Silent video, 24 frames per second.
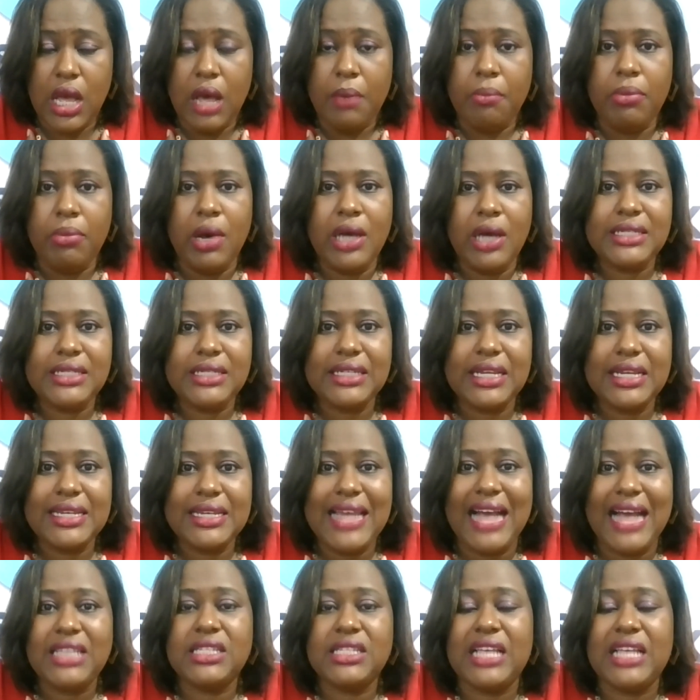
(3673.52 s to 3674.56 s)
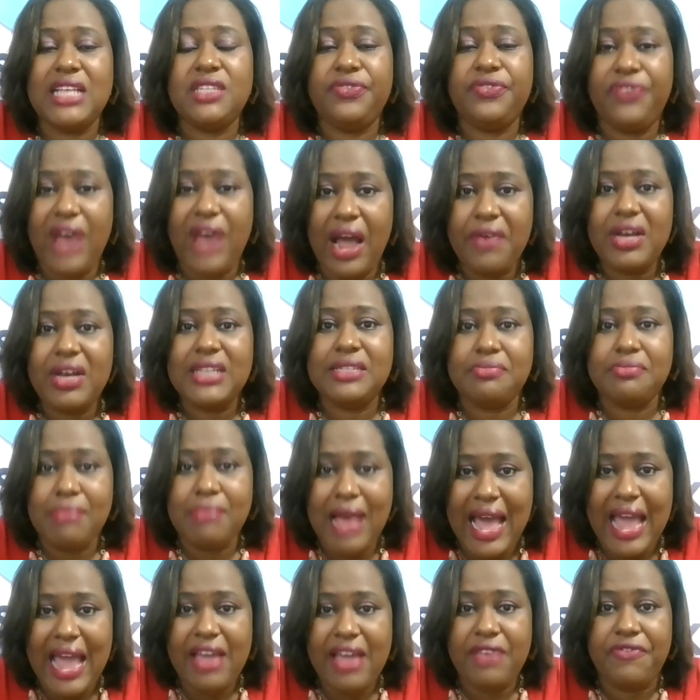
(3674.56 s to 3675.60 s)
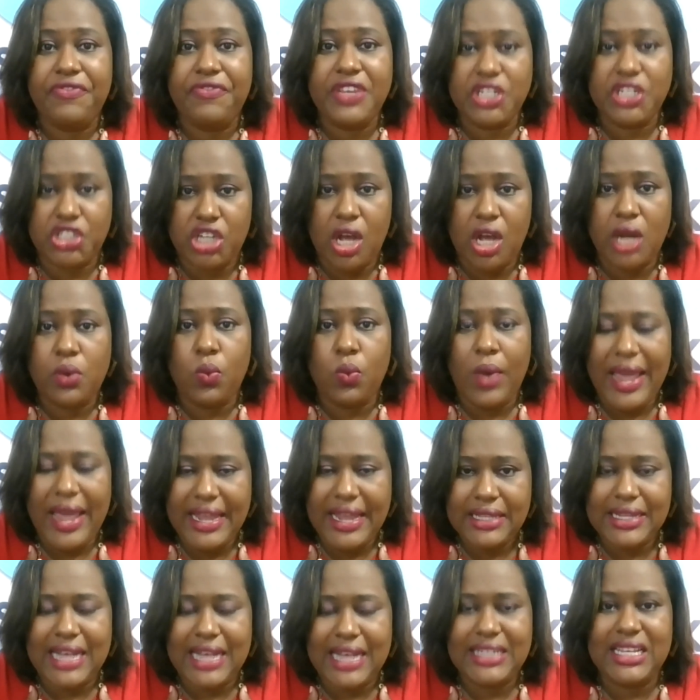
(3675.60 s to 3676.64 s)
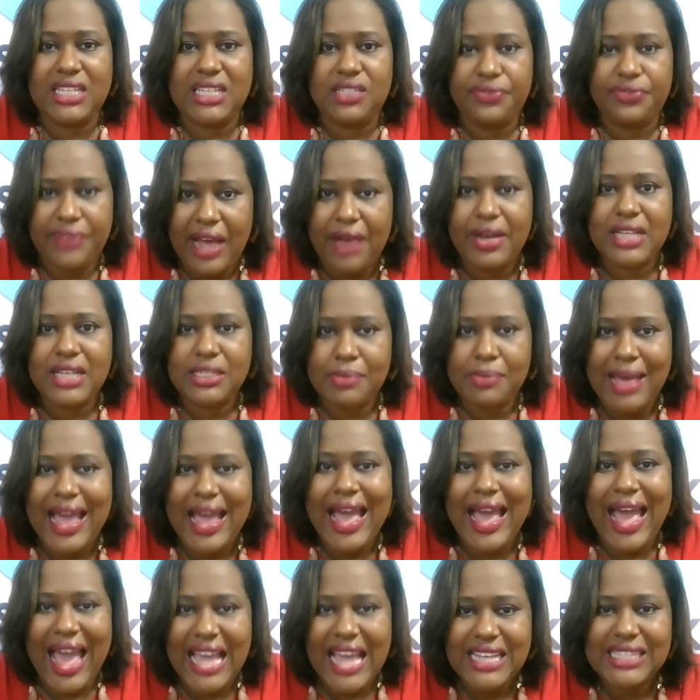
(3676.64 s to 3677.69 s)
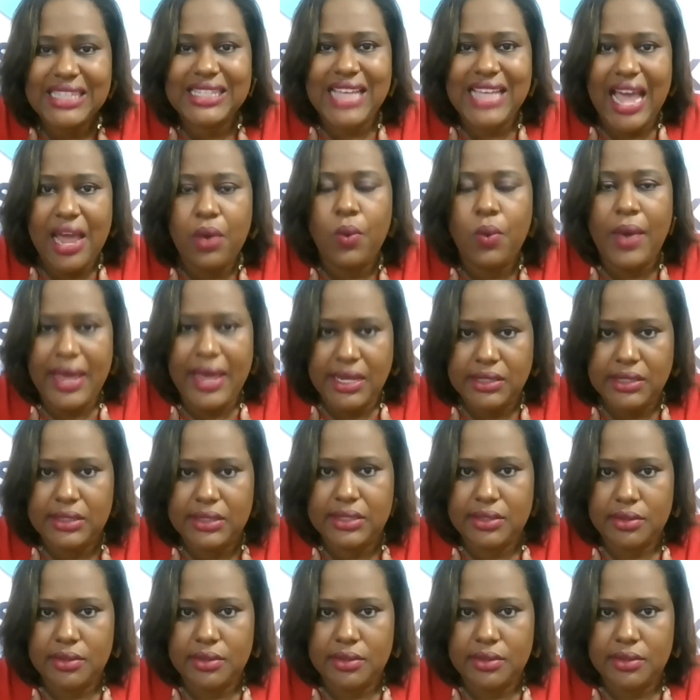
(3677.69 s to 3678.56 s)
But that's as far as my vision went. That's as far as my eyesight went.